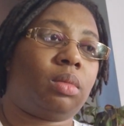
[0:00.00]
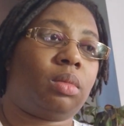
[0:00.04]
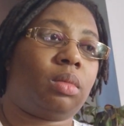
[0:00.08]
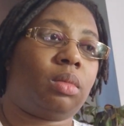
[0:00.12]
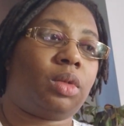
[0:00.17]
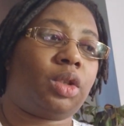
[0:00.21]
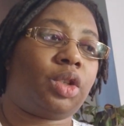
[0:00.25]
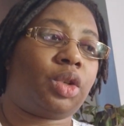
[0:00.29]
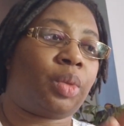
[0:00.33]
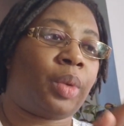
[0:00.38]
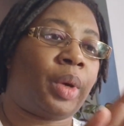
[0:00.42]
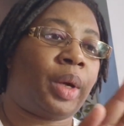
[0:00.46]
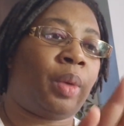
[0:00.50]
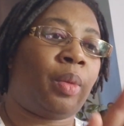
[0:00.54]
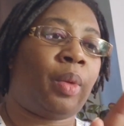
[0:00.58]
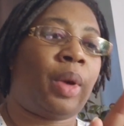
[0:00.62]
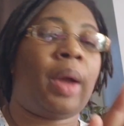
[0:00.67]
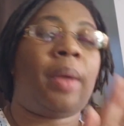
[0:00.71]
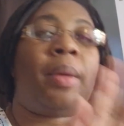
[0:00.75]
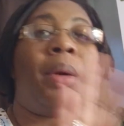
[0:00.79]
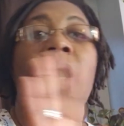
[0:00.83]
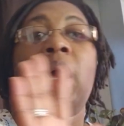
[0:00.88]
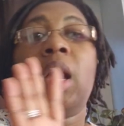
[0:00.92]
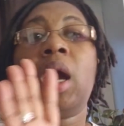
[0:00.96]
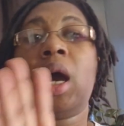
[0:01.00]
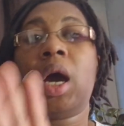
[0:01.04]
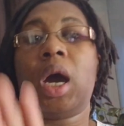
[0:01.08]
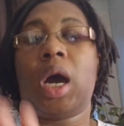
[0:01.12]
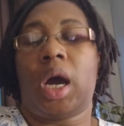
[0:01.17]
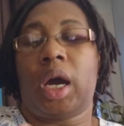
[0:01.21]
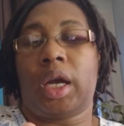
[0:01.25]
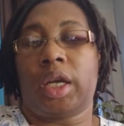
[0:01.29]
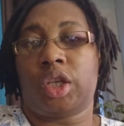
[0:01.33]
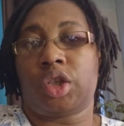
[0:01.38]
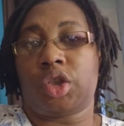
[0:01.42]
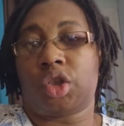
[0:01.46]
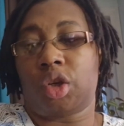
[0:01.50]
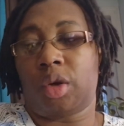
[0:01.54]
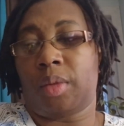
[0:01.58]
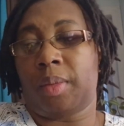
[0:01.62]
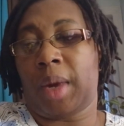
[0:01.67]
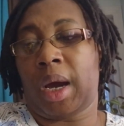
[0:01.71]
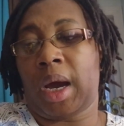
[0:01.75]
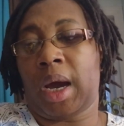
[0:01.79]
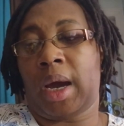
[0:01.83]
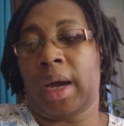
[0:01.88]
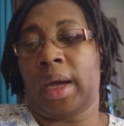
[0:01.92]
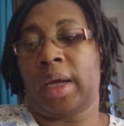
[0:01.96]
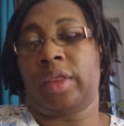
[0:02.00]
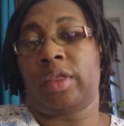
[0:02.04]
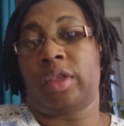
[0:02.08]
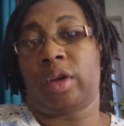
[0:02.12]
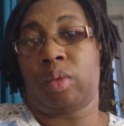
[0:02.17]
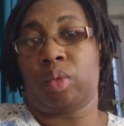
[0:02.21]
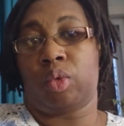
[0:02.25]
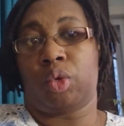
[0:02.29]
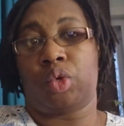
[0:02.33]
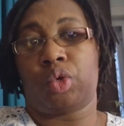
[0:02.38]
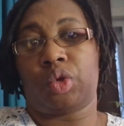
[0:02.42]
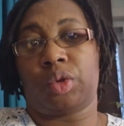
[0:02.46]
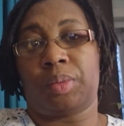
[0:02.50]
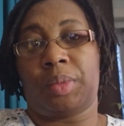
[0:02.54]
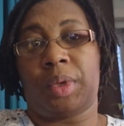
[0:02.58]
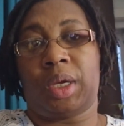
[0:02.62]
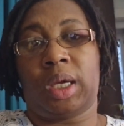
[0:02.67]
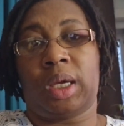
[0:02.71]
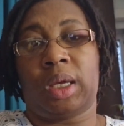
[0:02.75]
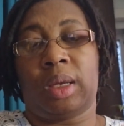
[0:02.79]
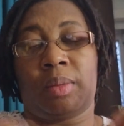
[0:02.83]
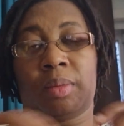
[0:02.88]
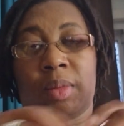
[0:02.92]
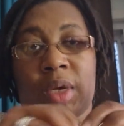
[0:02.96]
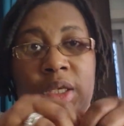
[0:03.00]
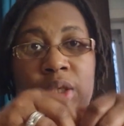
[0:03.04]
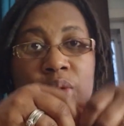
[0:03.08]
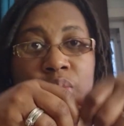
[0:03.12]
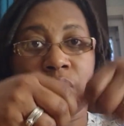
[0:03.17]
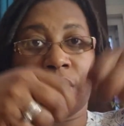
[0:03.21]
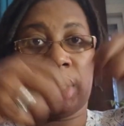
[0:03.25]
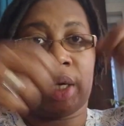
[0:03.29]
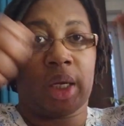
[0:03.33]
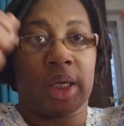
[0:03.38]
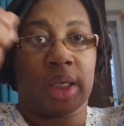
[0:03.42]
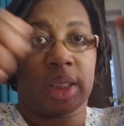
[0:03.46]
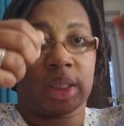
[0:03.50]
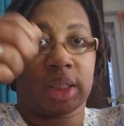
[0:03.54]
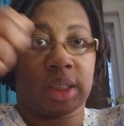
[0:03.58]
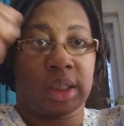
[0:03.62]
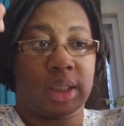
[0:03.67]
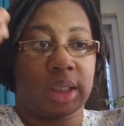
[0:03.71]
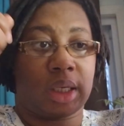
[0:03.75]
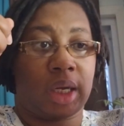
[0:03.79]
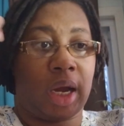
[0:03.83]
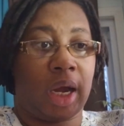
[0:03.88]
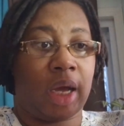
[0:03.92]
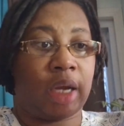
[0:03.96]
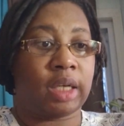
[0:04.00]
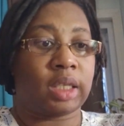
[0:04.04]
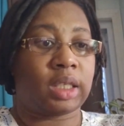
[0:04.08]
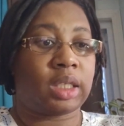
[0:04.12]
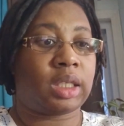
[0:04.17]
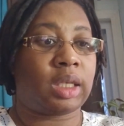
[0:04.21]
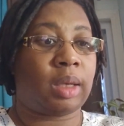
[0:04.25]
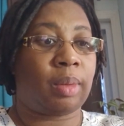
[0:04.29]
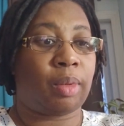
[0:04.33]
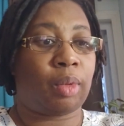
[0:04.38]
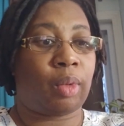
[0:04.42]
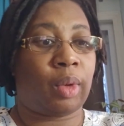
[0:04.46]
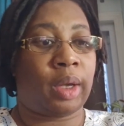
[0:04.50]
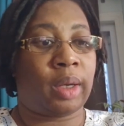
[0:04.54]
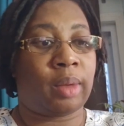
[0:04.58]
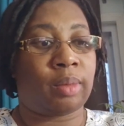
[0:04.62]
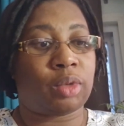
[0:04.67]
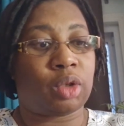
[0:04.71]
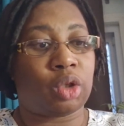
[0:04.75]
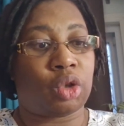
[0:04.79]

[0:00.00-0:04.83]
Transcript: saran wrap. Onions don't mind their roots being messed with and kind of separate them.